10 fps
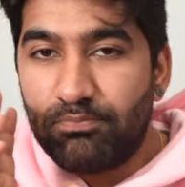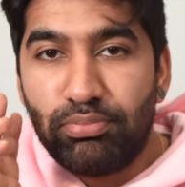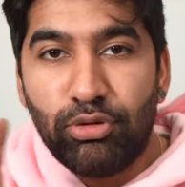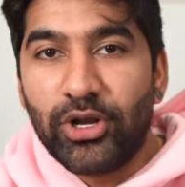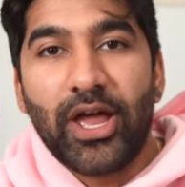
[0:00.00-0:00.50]

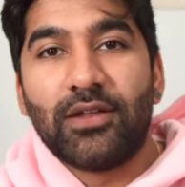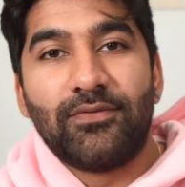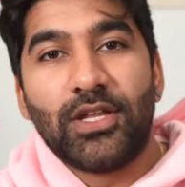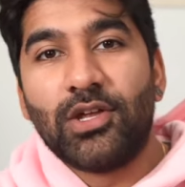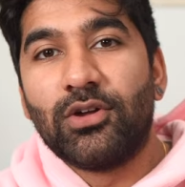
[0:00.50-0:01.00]
put out a
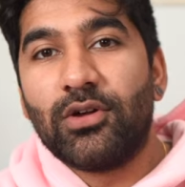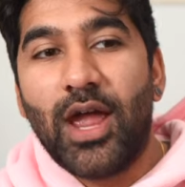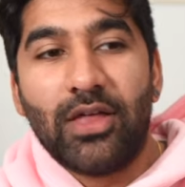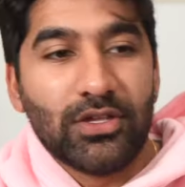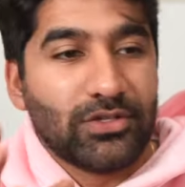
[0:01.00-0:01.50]
video
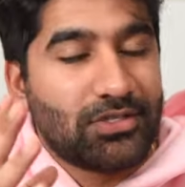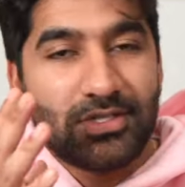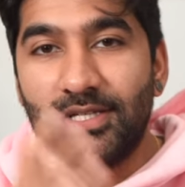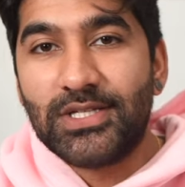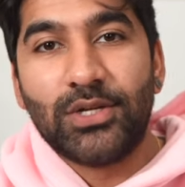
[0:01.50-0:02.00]
and then just
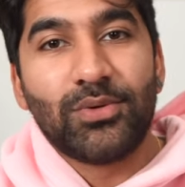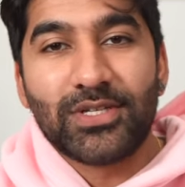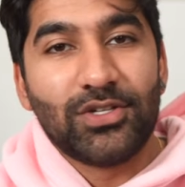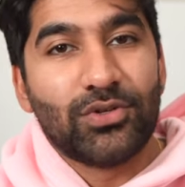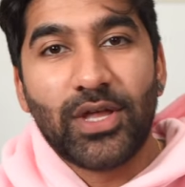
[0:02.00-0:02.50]

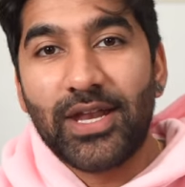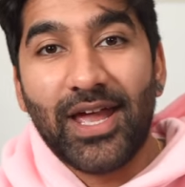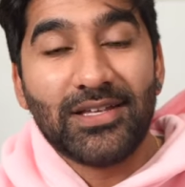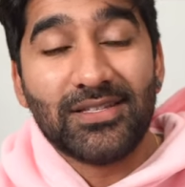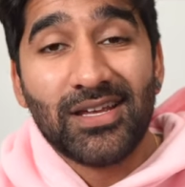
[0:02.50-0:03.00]
continuously do that
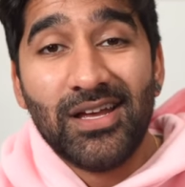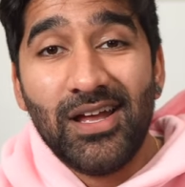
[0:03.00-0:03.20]
as